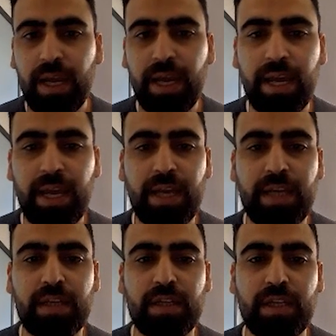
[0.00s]

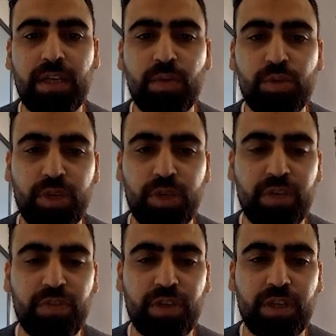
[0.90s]
And he was
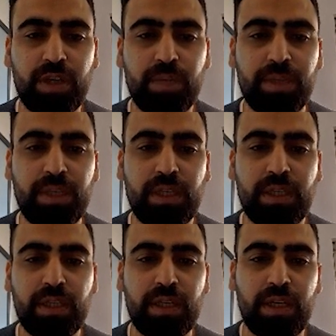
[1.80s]
working for a company
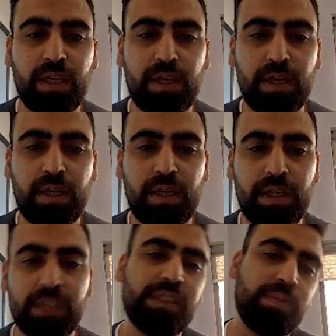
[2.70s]

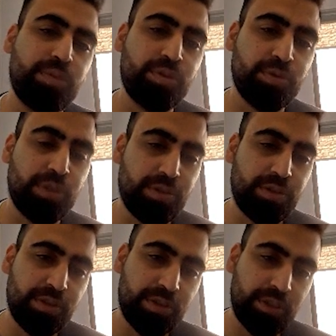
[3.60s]
in December
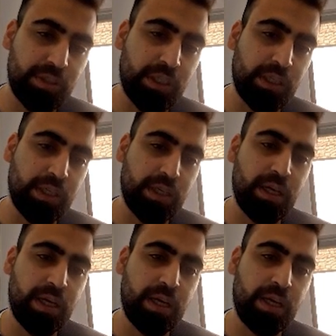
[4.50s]
2013,
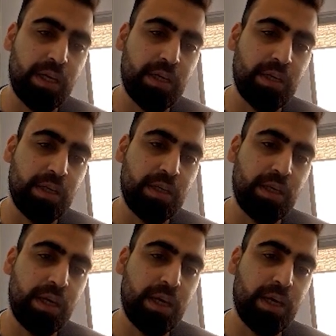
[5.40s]
and
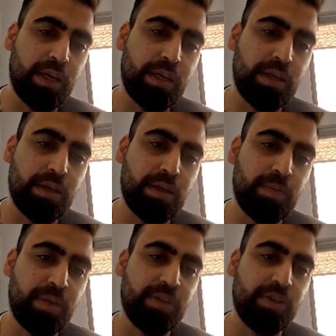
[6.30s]
he had
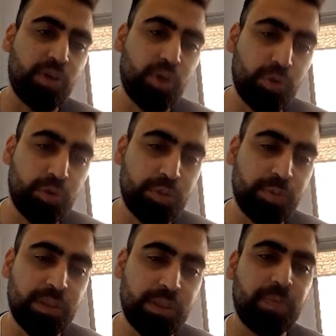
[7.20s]
made their clothes,
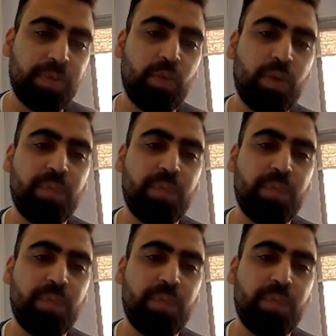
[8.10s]
but the company went